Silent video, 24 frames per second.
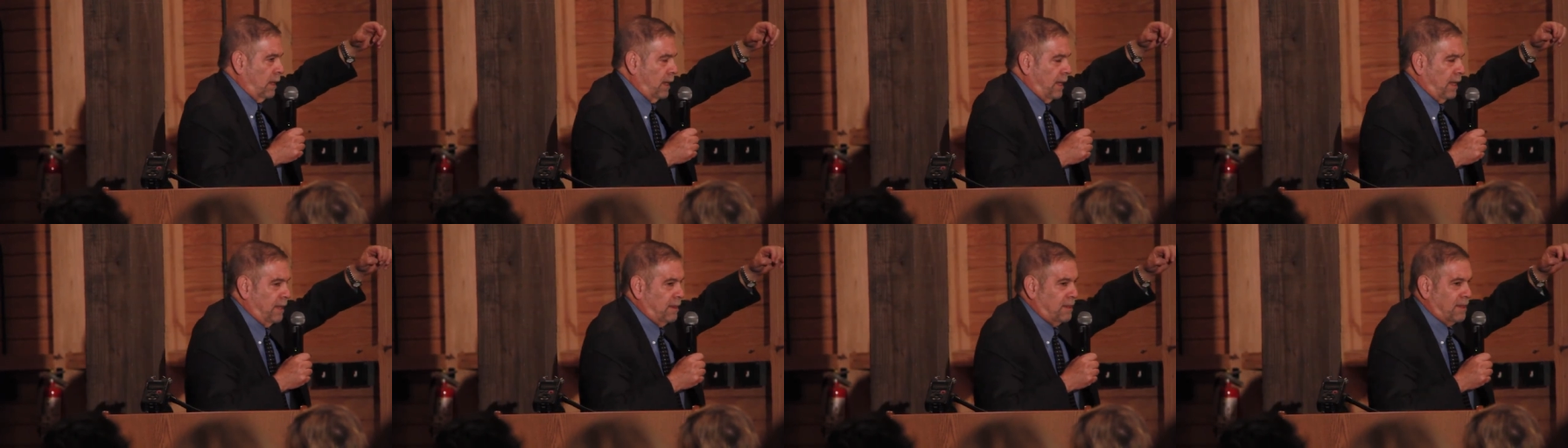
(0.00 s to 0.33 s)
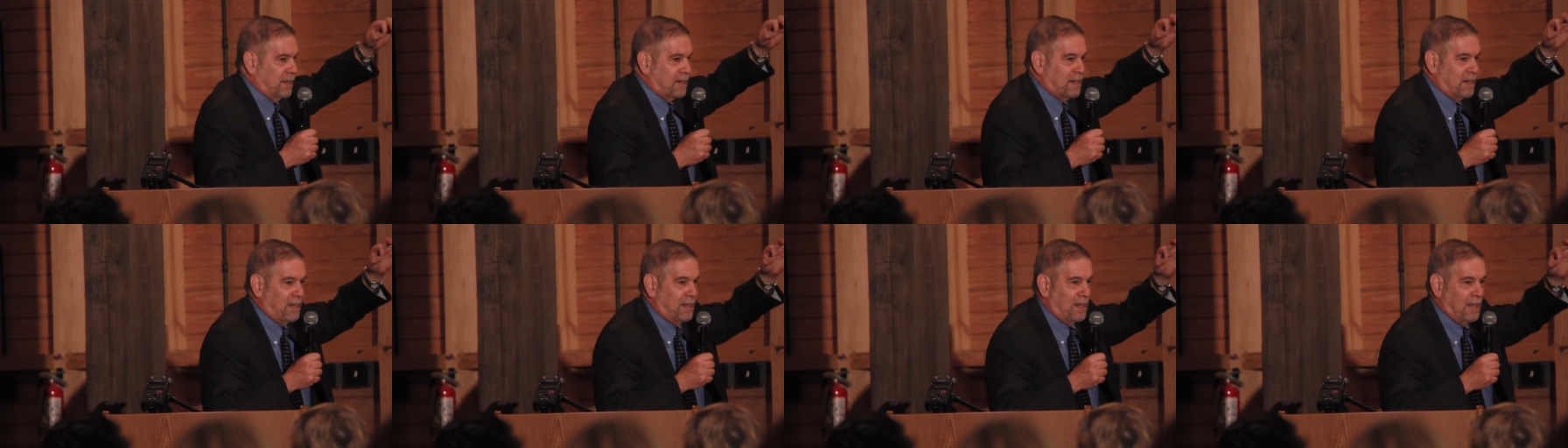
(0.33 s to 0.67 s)
and
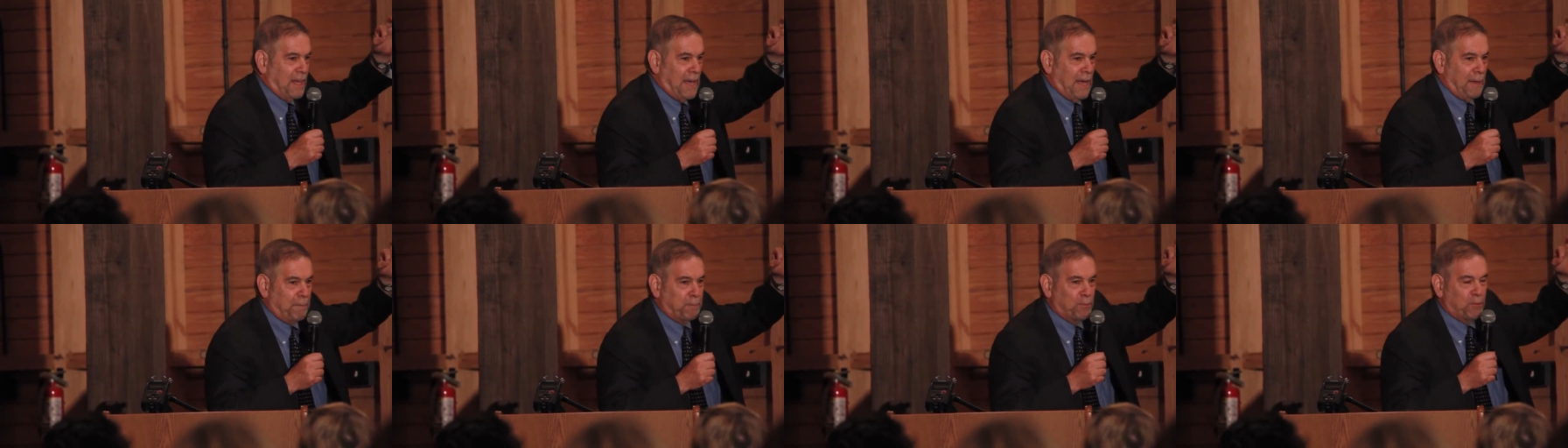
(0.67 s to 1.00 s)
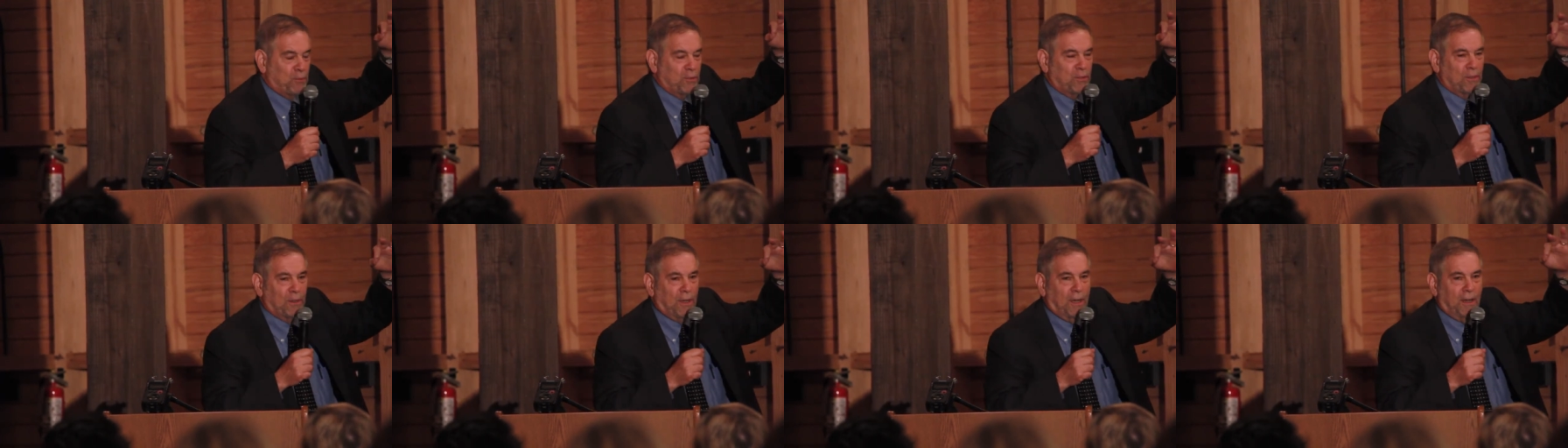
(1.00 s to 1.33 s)
the
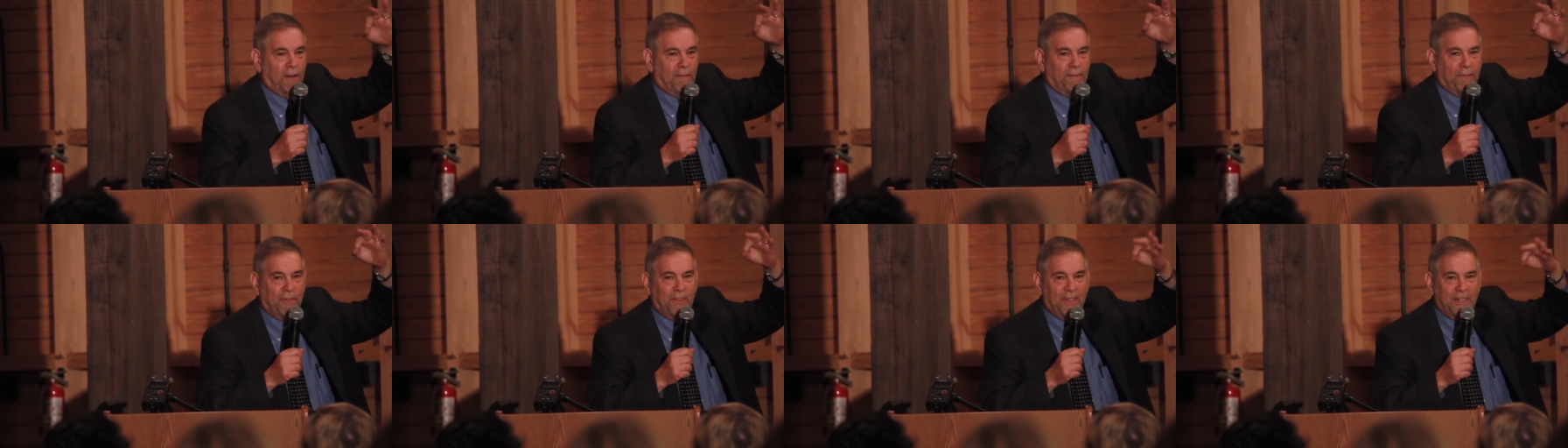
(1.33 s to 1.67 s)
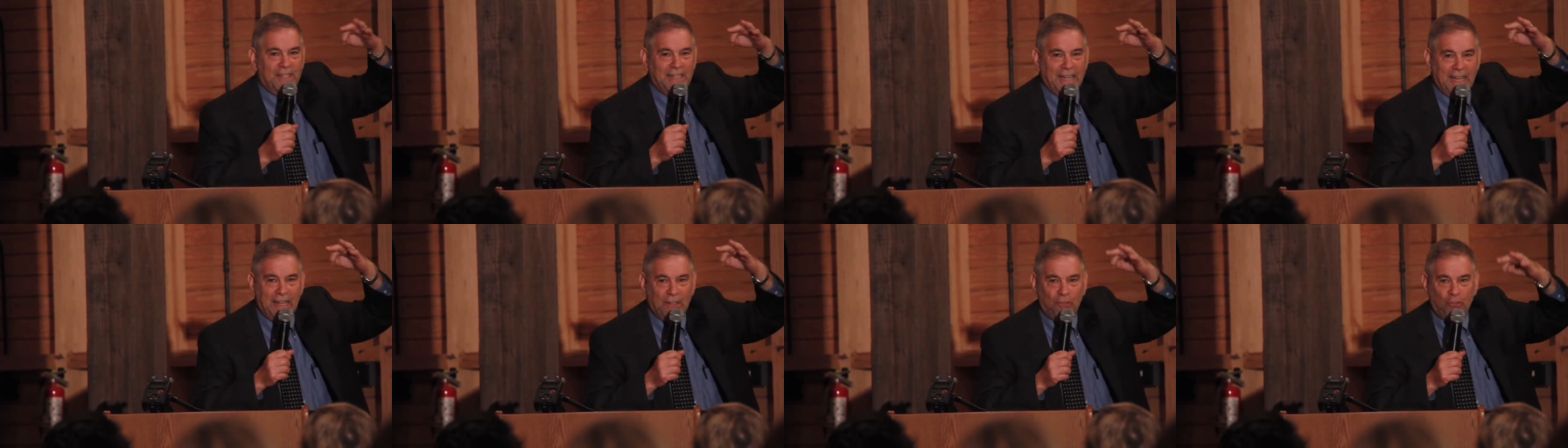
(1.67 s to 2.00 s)
collapse of the
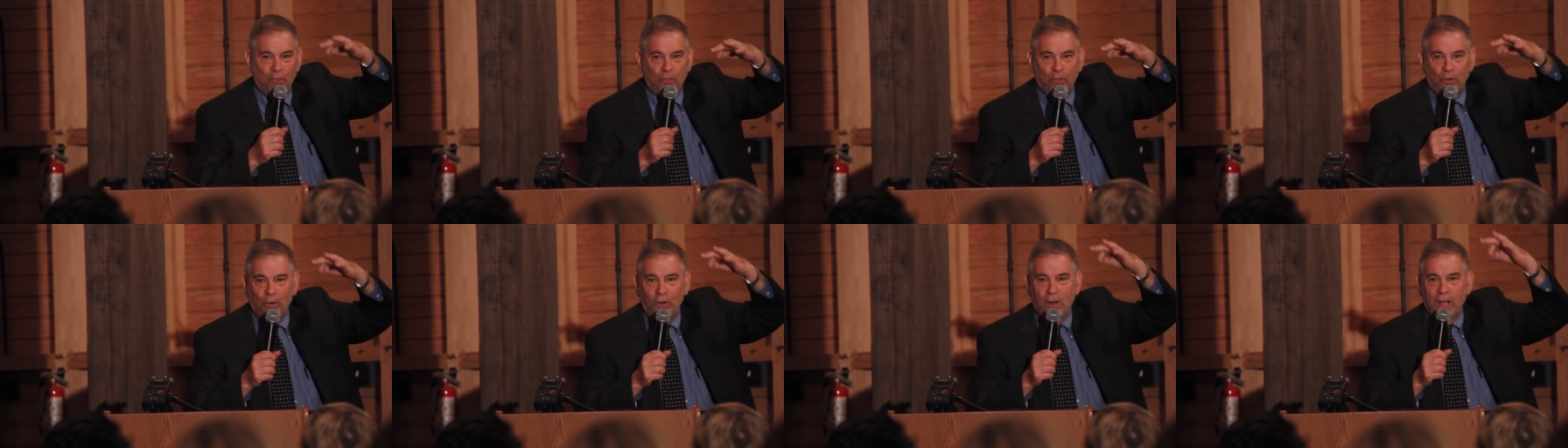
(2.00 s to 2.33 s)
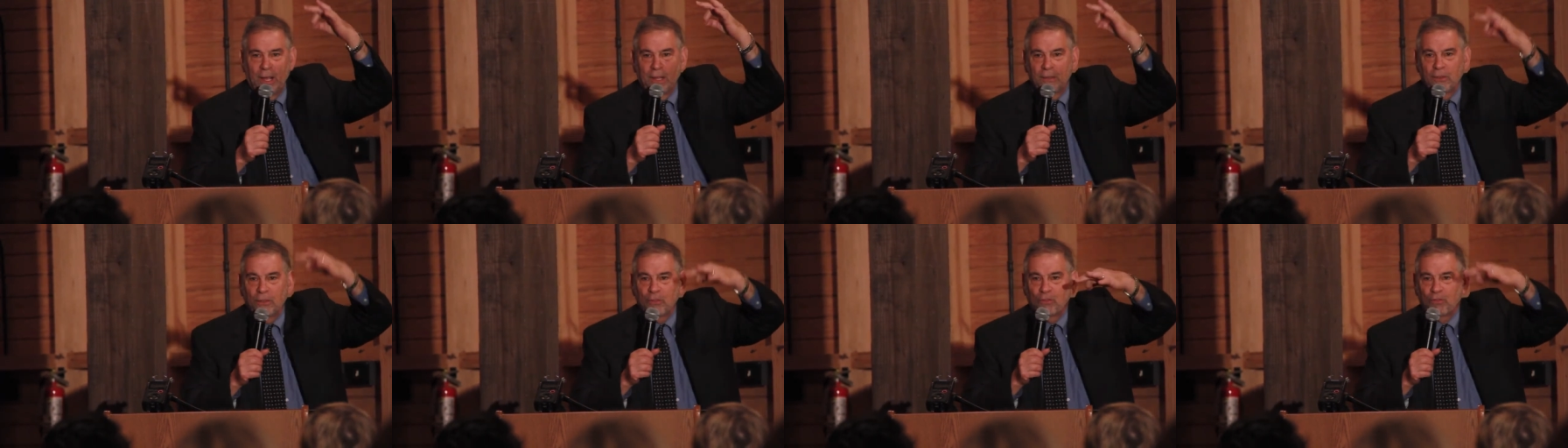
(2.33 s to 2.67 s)
nature
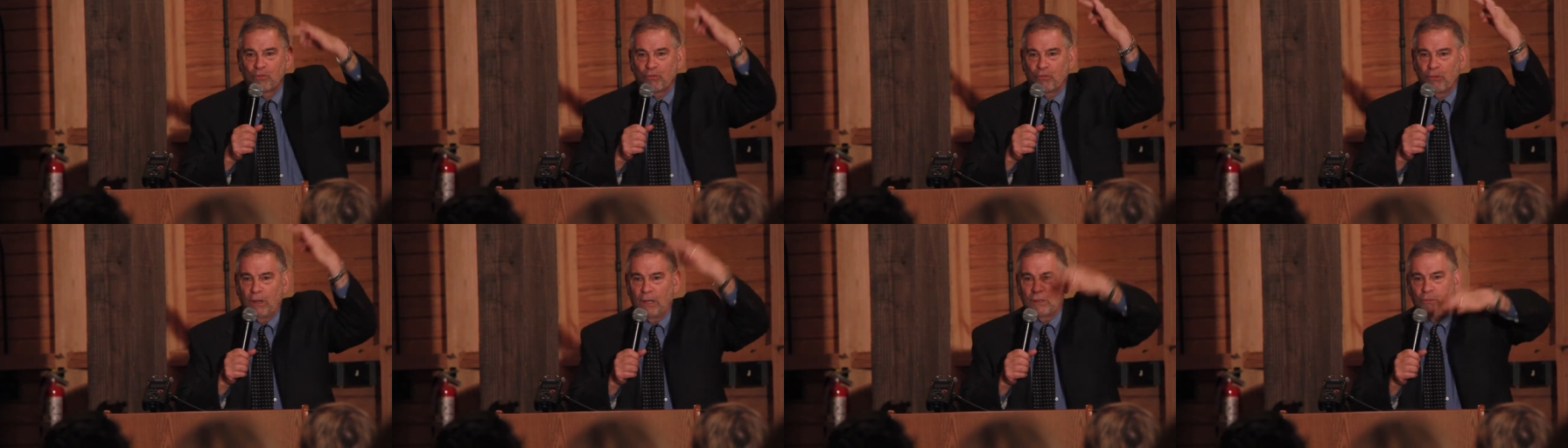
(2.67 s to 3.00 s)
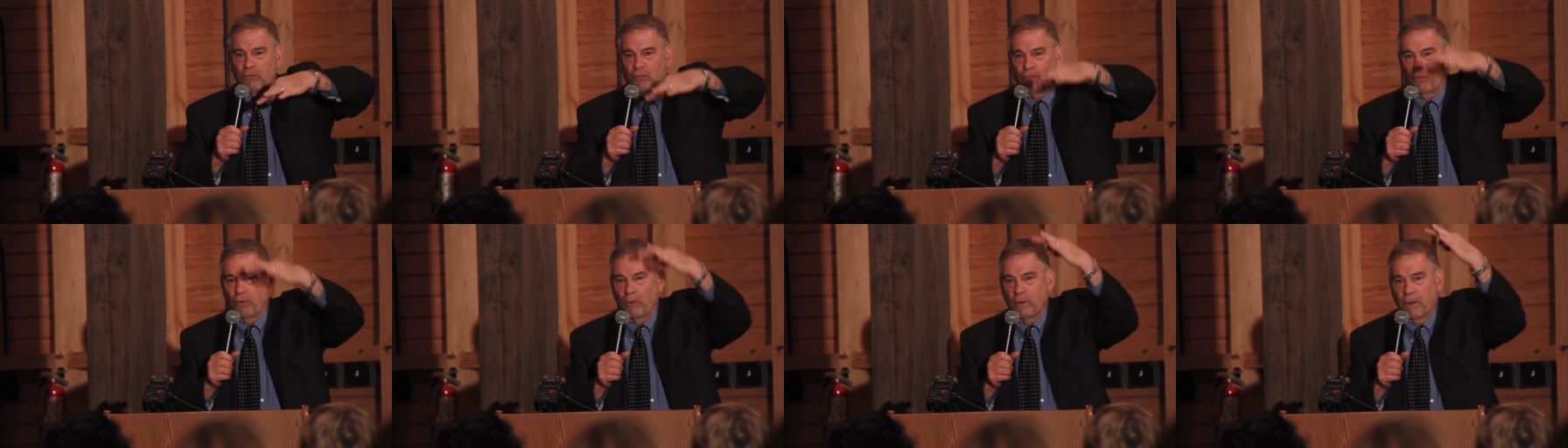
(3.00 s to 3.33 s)
and the
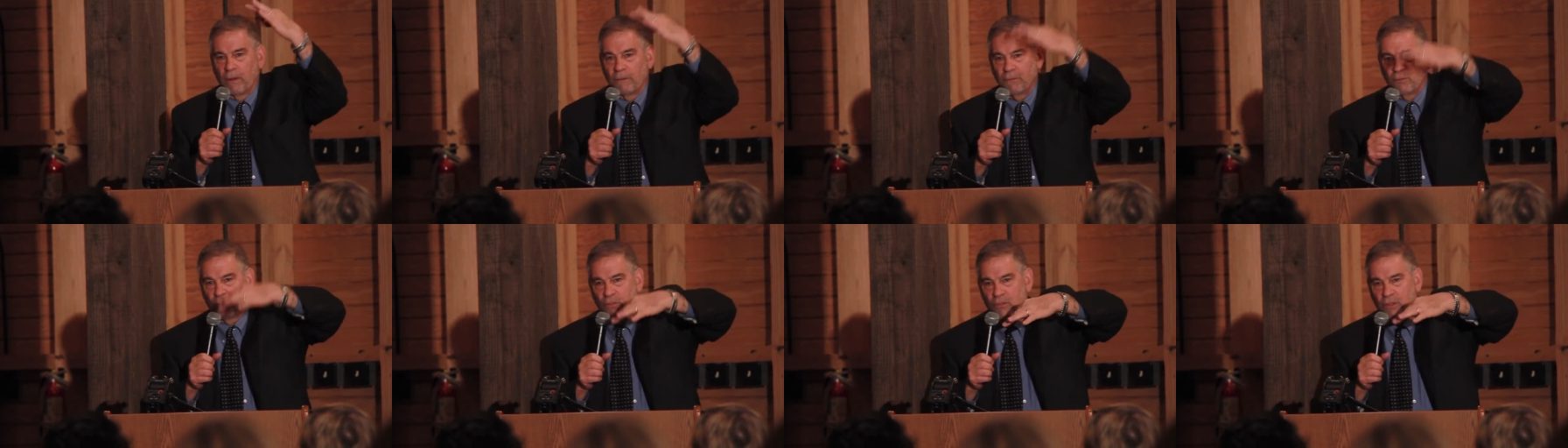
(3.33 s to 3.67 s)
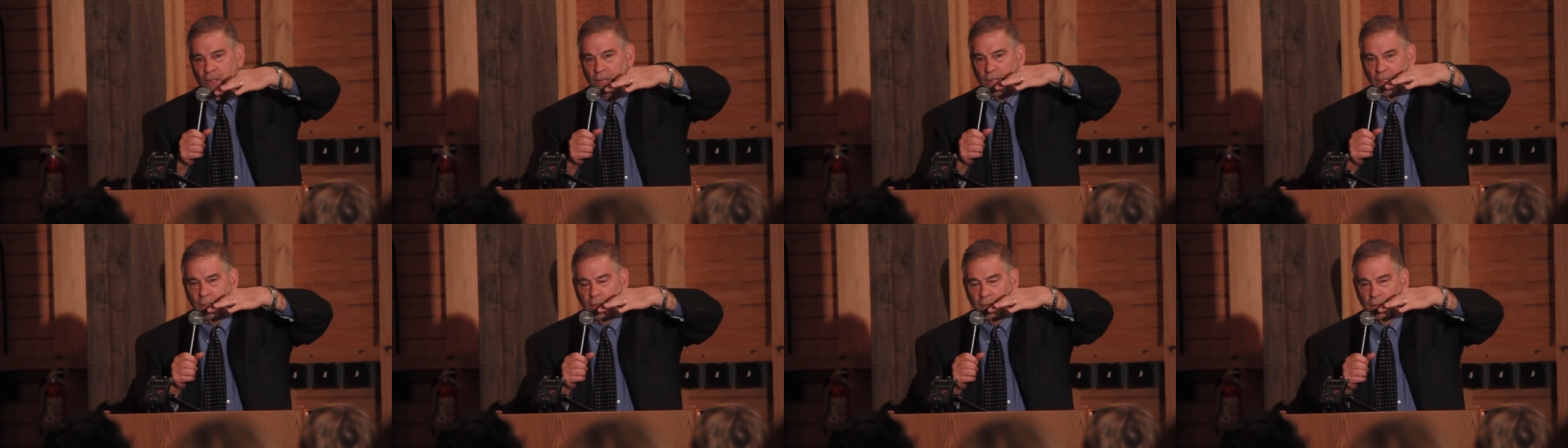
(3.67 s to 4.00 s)
structure of
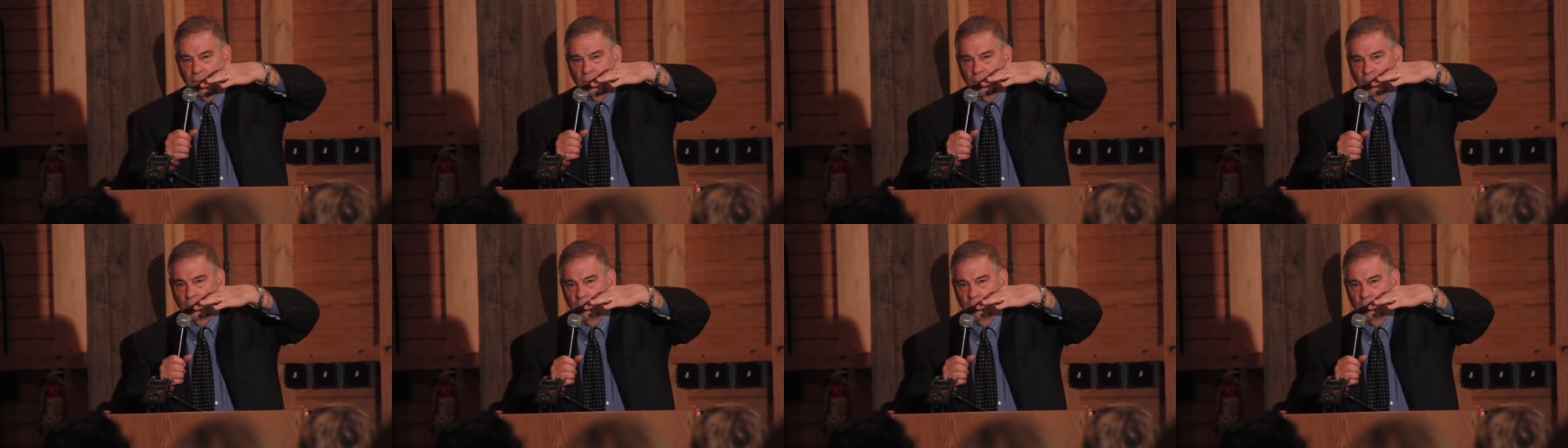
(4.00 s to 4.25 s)
state,